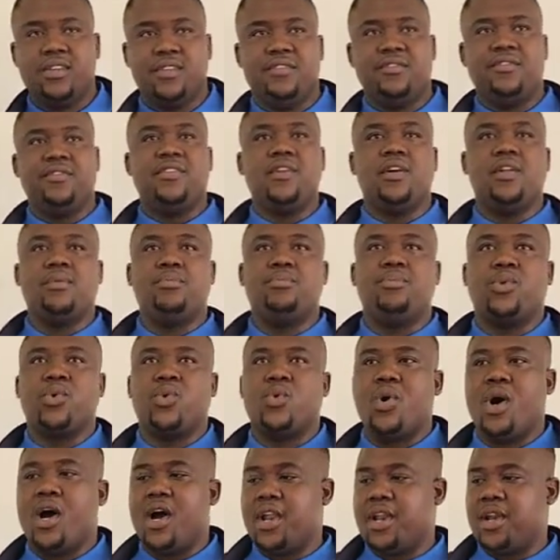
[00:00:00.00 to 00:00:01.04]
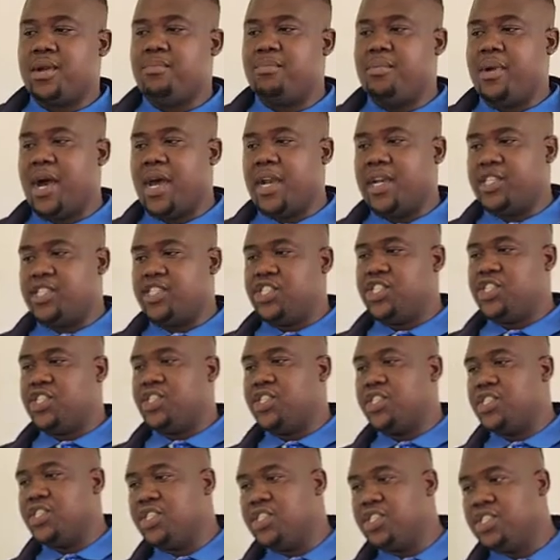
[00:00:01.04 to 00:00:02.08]
February
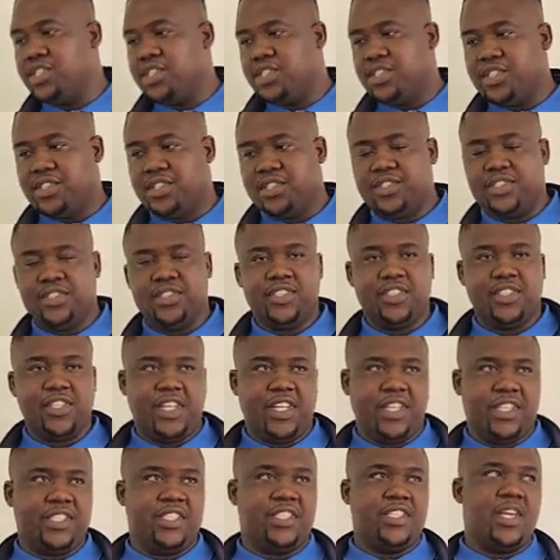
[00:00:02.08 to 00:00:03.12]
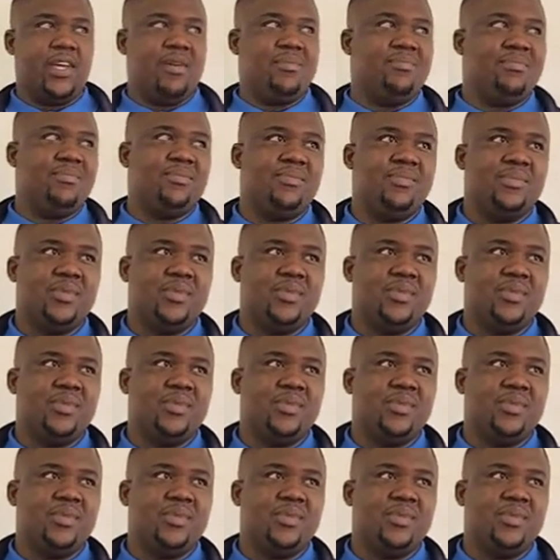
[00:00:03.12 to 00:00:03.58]
March exam.